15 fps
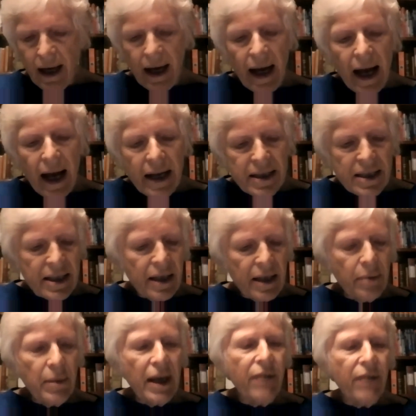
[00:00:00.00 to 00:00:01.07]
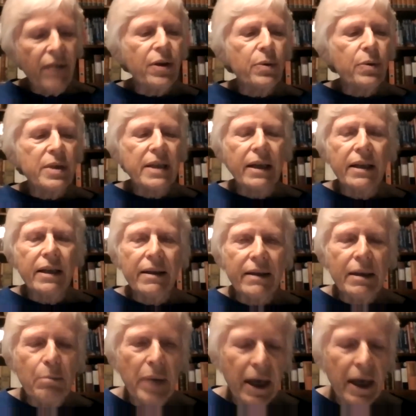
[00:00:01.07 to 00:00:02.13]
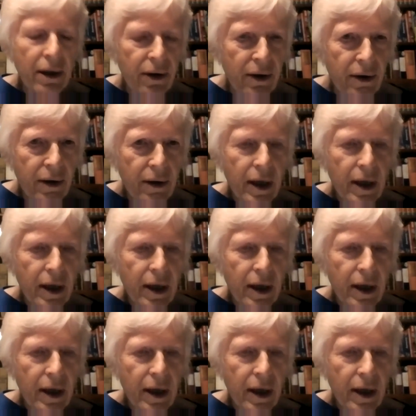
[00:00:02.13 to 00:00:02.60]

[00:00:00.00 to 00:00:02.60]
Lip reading: asked them if there was anything better